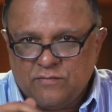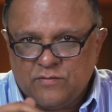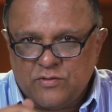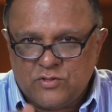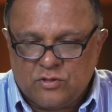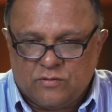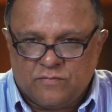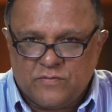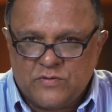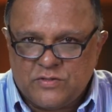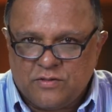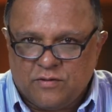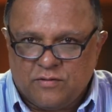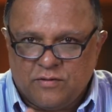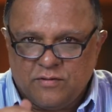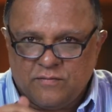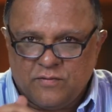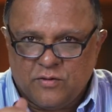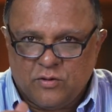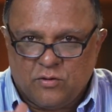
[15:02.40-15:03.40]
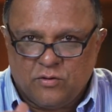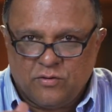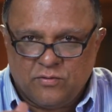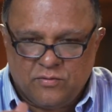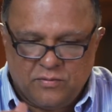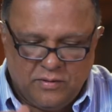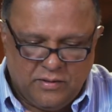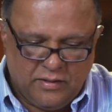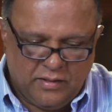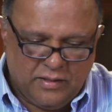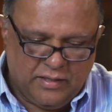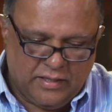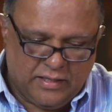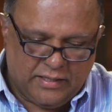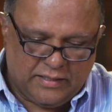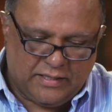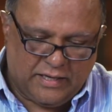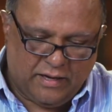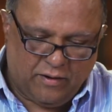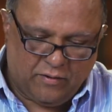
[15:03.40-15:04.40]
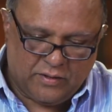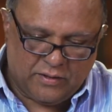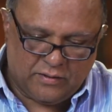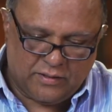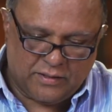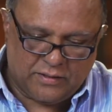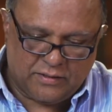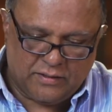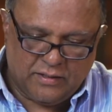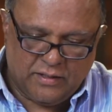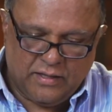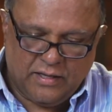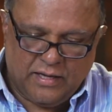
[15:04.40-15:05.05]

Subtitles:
of the surface area of the Earth and calculated